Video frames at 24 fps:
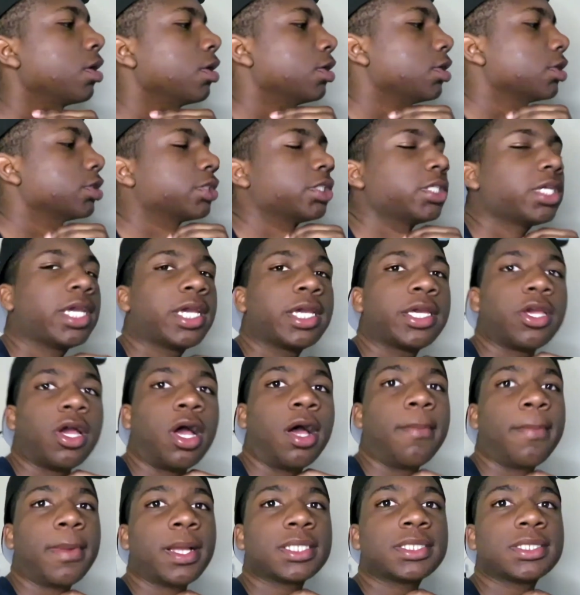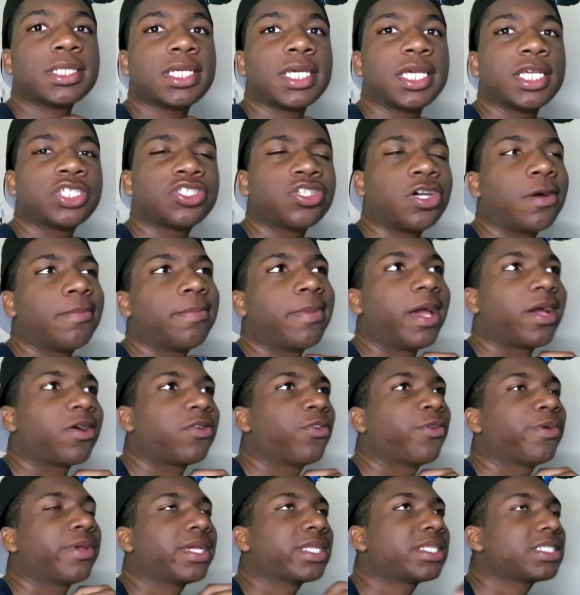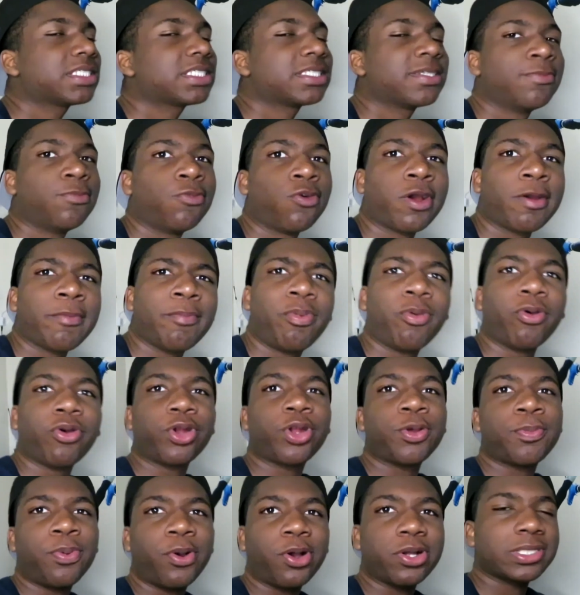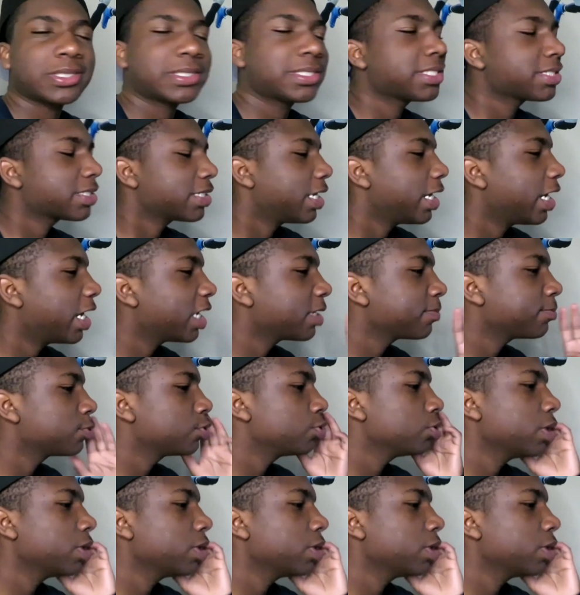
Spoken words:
So yeah, y'all, I'm about to hit y'all back when we get to some more important parts of this class.